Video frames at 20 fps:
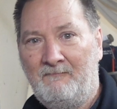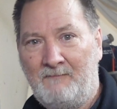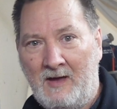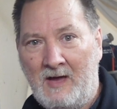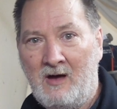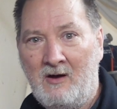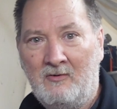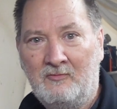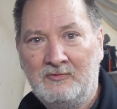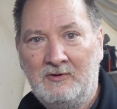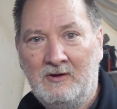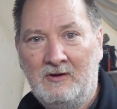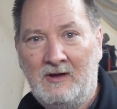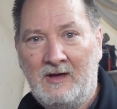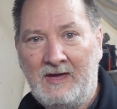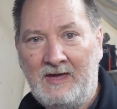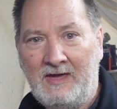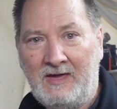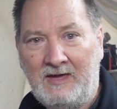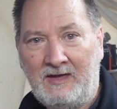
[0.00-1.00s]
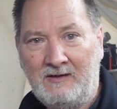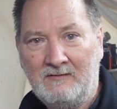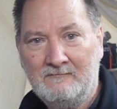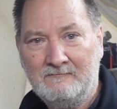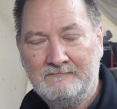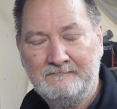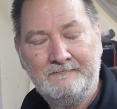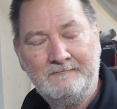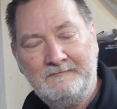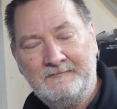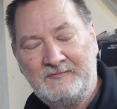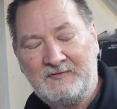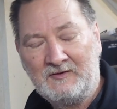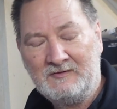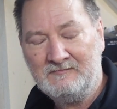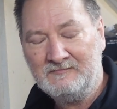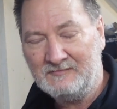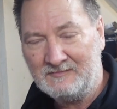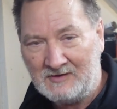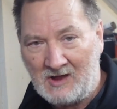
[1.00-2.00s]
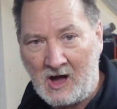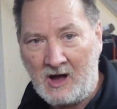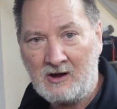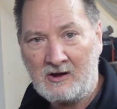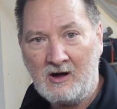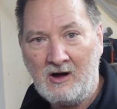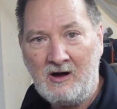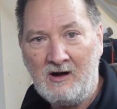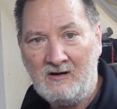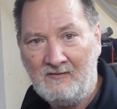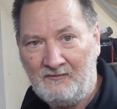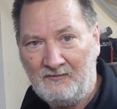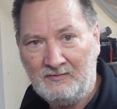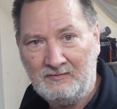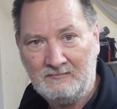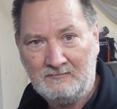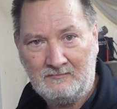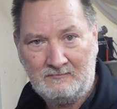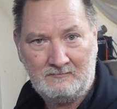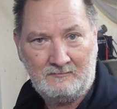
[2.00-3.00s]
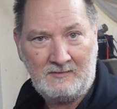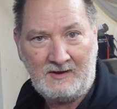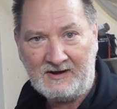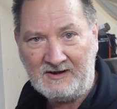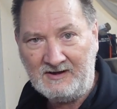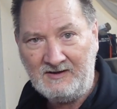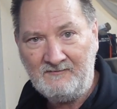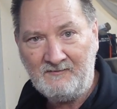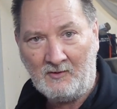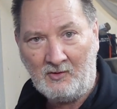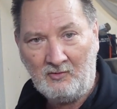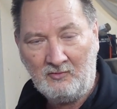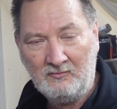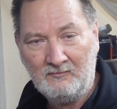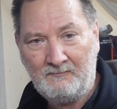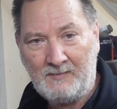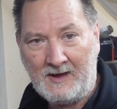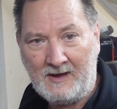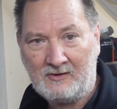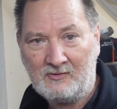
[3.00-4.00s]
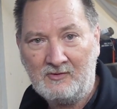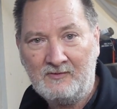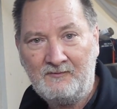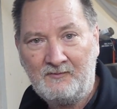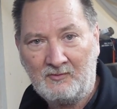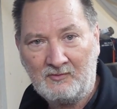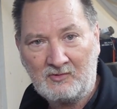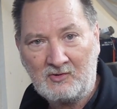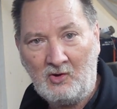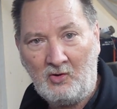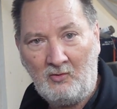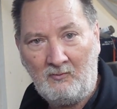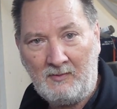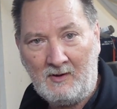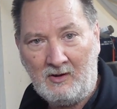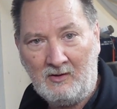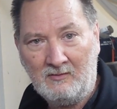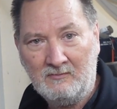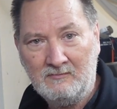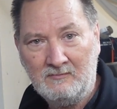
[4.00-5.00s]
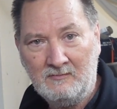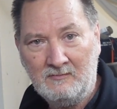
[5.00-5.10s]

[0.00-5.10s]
Found a knockoff 80 volt battery for the Kobalt,